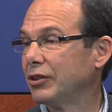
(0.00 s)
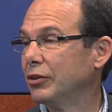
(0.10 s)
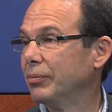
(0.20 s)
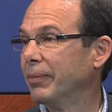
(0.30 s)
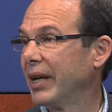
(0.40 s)

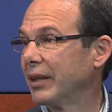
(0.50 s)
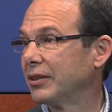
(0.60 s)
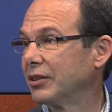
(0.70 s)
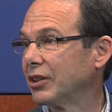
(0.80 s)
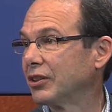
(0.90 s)
to make
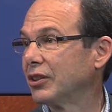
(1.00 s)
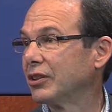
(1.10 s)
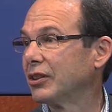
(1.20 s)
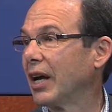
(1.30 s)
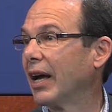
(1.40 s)

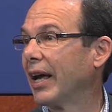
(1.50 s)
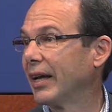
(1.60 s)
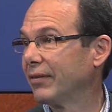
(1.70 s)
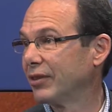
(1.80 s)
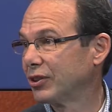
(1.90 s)
decisions
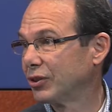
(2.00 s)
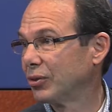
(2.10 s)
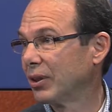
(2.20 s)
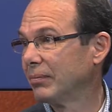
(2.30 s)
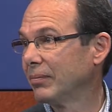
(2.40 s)
ahead of the
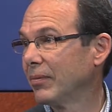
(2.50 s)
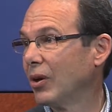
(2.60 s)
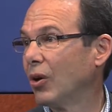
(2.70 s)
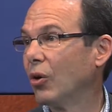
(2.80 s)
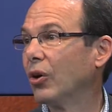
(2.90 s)
storm
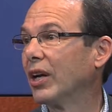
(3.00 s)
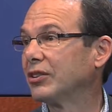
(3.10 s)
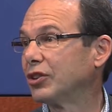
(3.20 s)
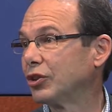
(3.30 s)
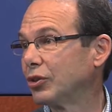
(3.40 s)
or
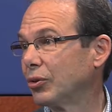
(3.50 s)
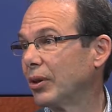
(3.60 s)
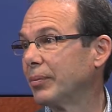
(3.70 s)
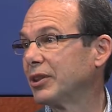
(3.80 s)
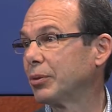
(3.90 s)
as the
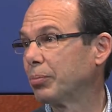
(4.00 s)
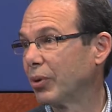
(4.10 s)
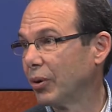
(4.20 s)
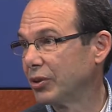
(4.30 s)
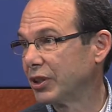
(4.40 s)
storm is
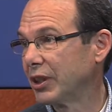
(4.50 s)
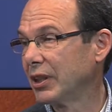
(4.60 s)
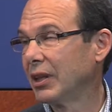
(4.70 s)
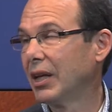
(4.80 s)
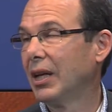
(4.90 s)
approaching,